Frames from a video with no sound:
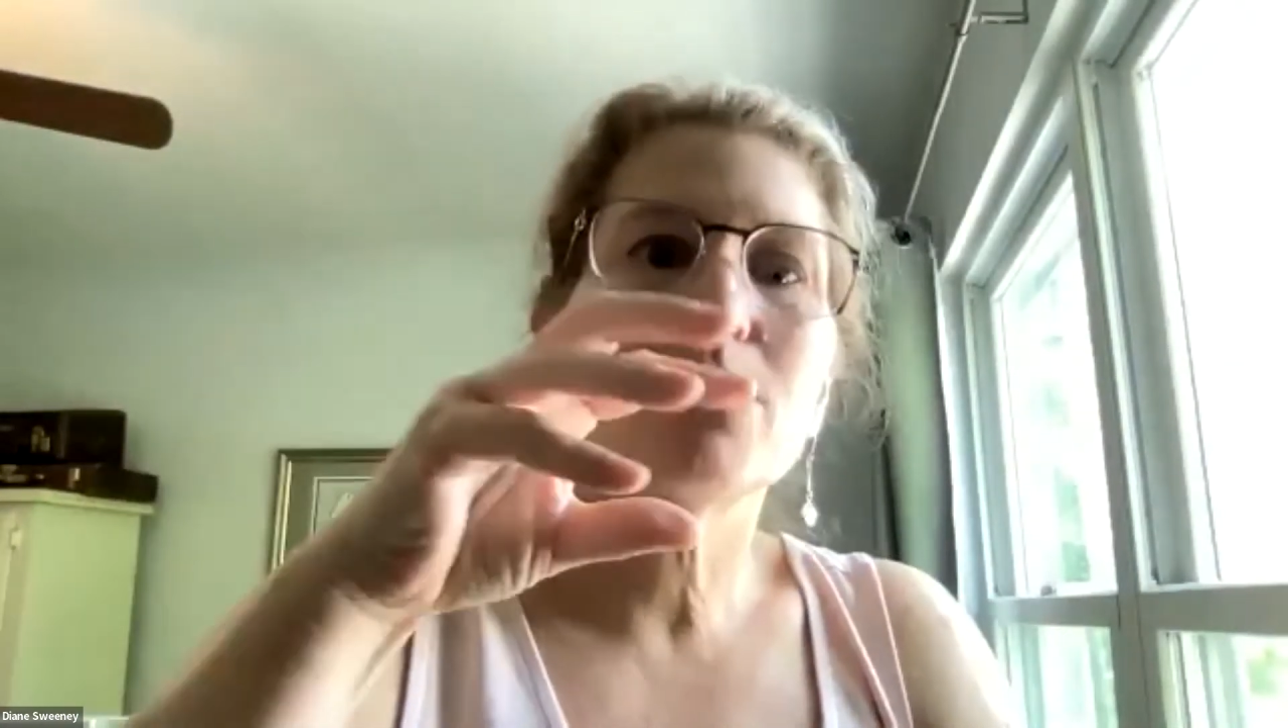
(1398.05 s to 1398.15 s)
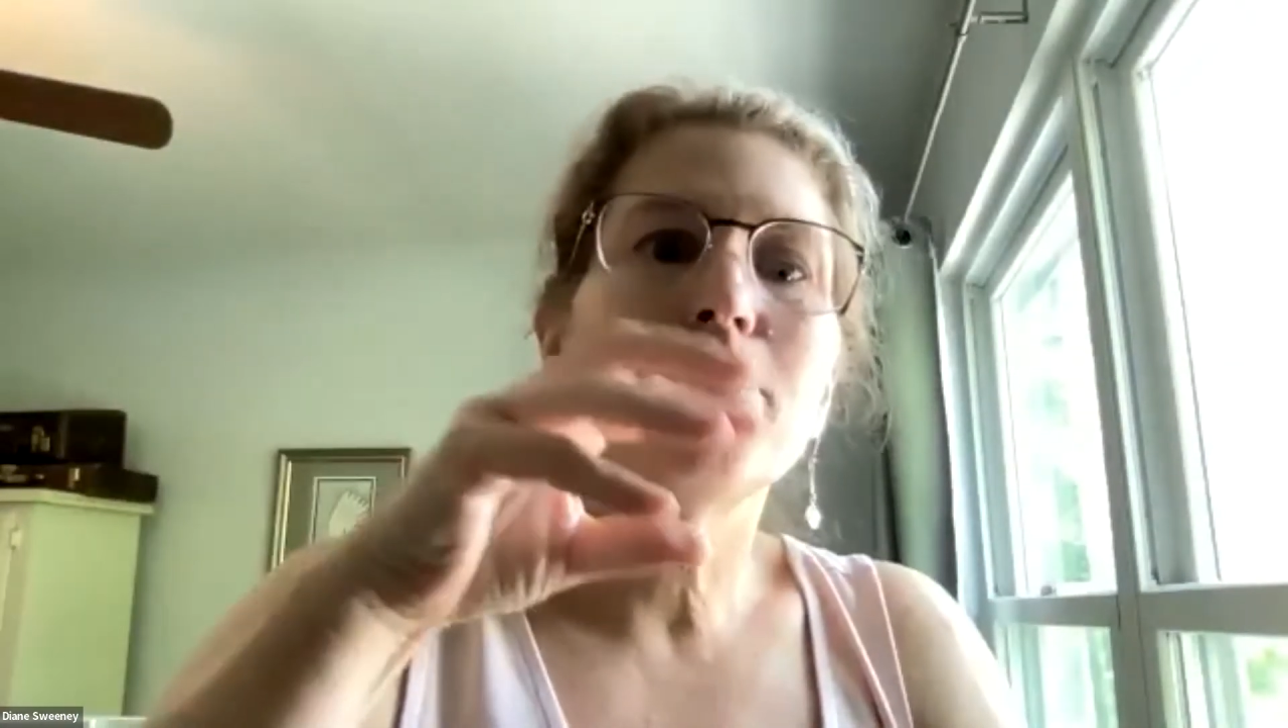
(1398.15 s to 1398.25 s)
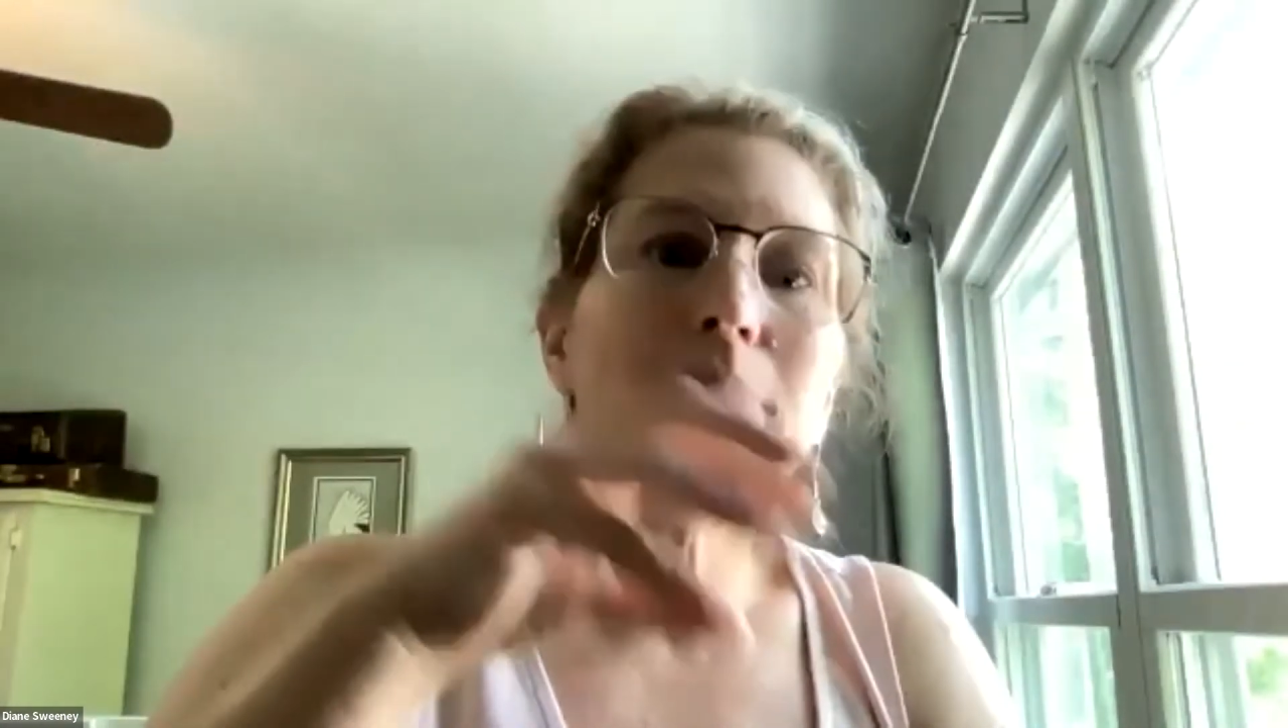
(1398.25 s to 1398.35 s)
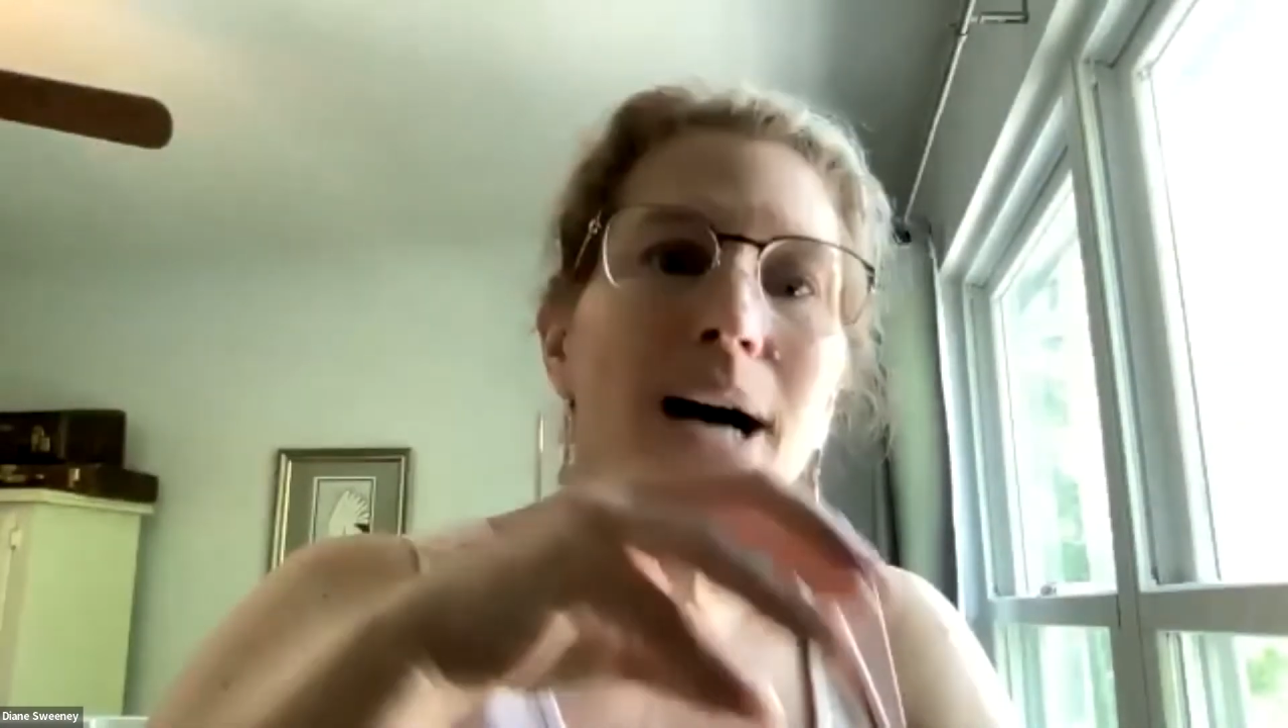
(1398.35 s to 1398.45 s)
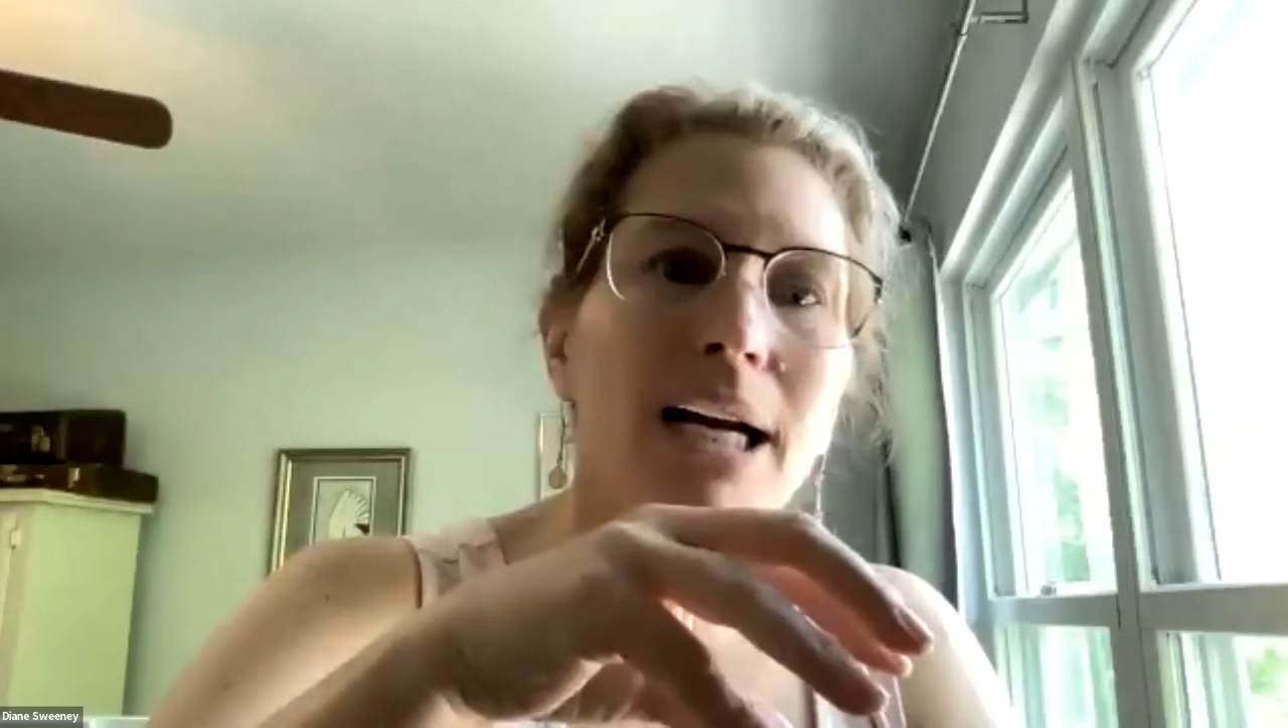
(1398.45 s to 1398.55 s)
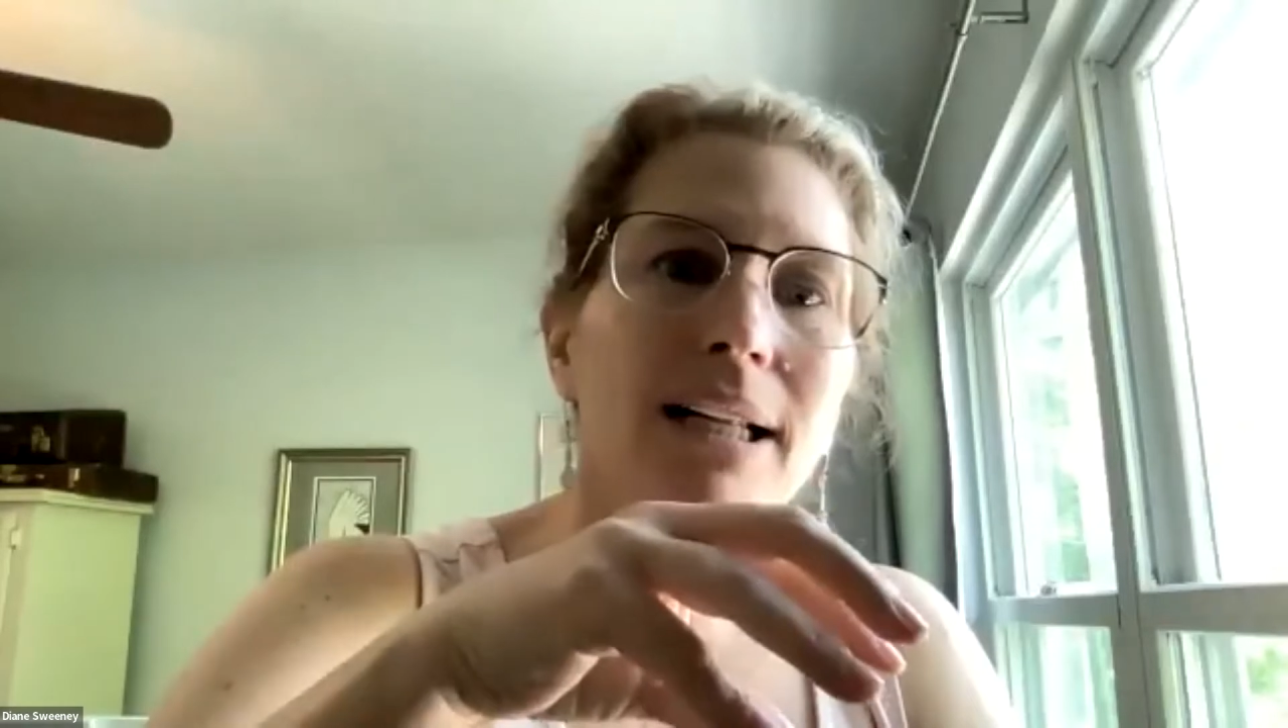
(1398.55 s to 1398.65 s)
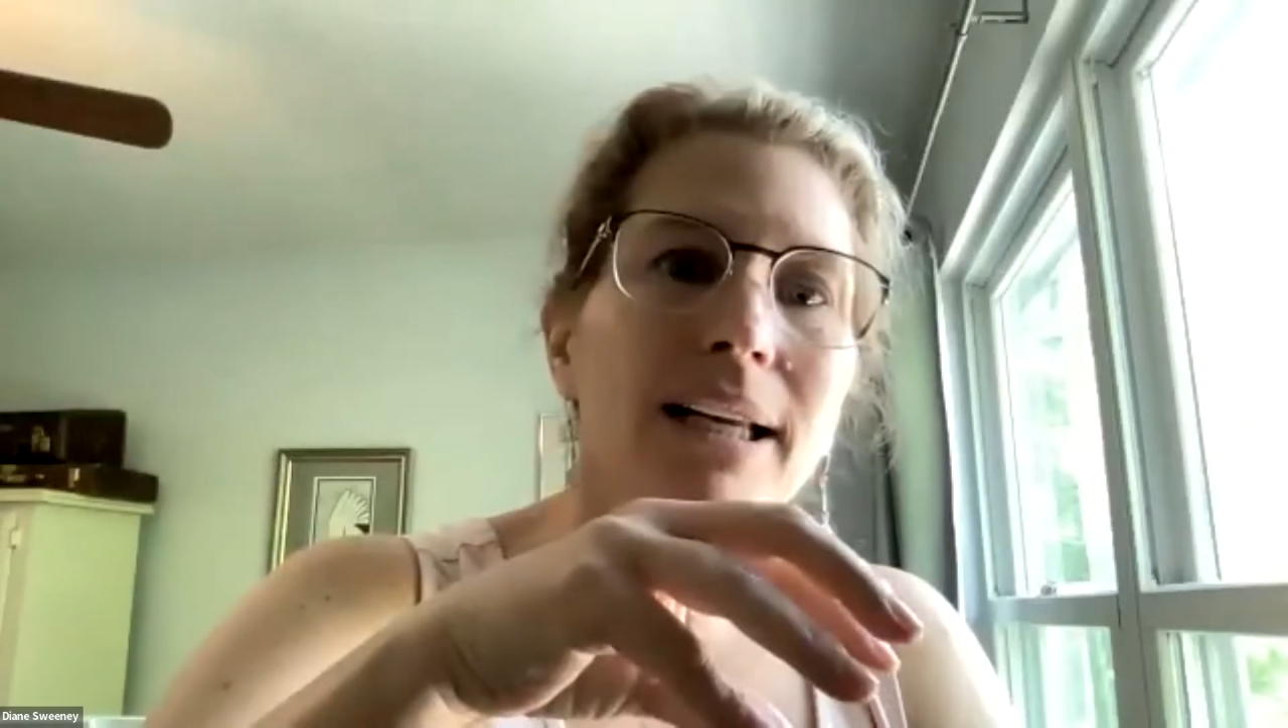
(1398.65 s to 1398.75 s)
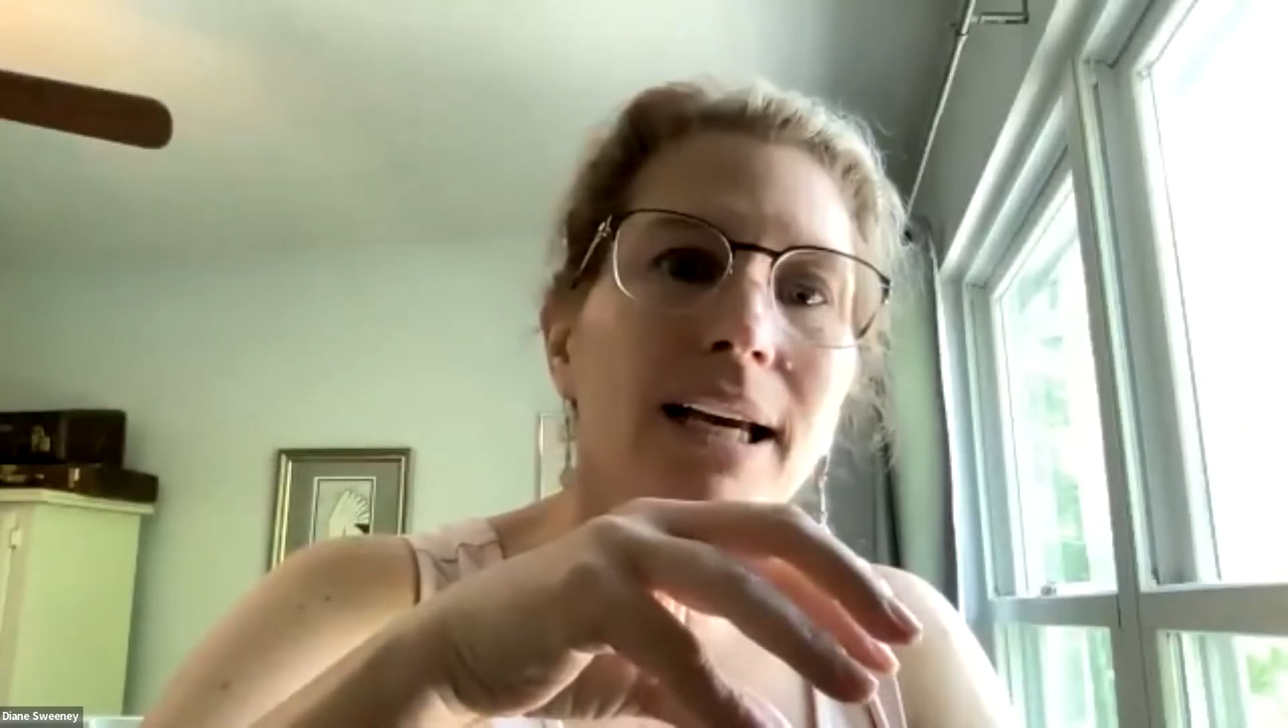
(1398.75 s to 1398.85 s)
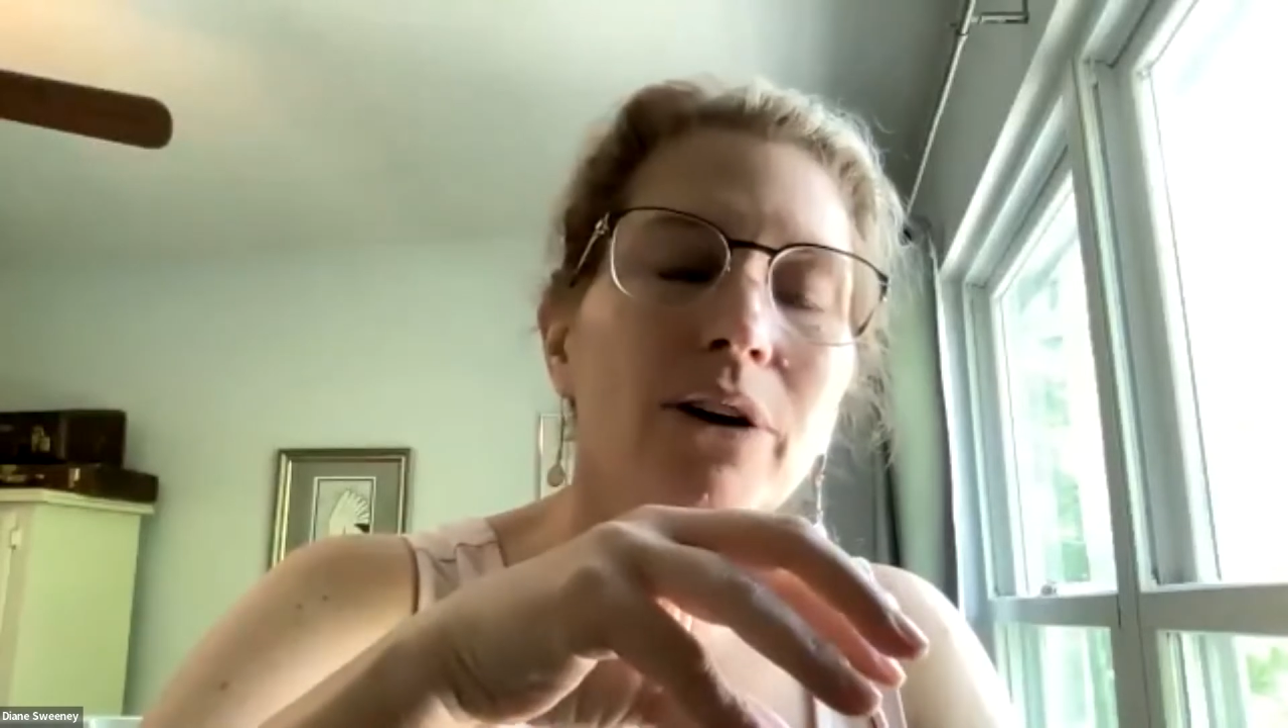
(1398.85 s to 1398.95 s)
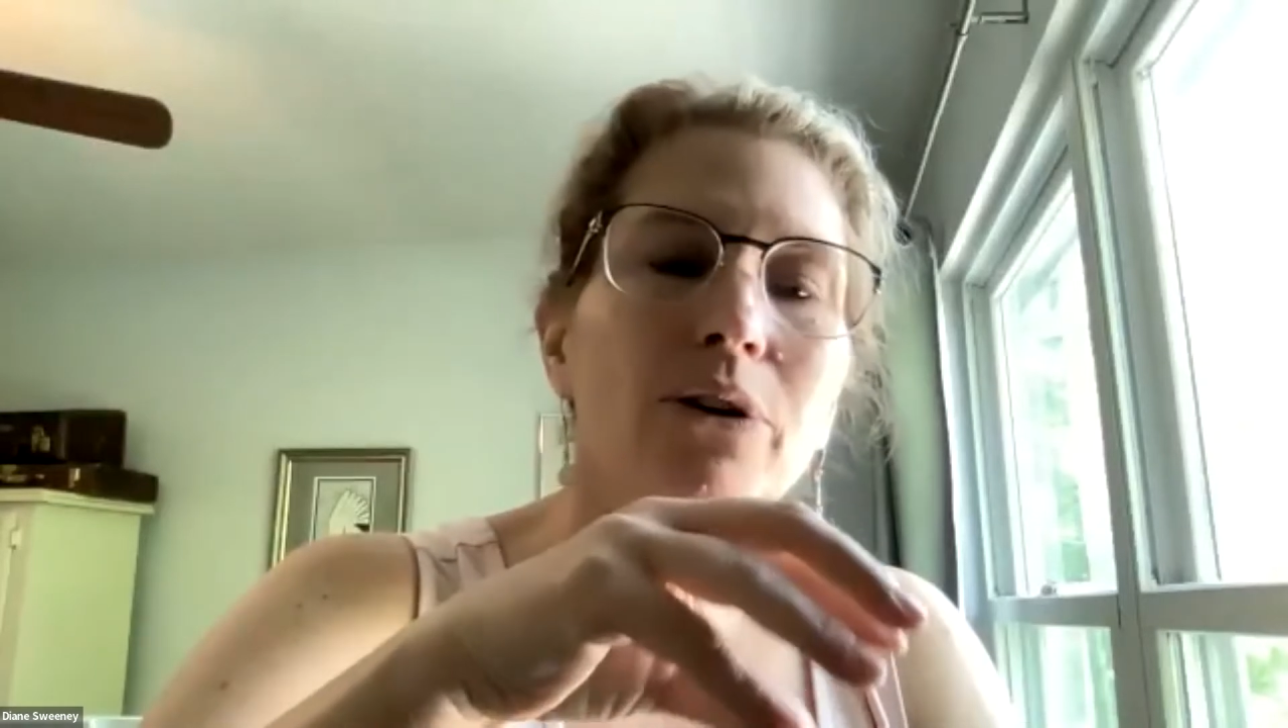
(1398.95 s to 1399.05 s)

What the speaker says: modeling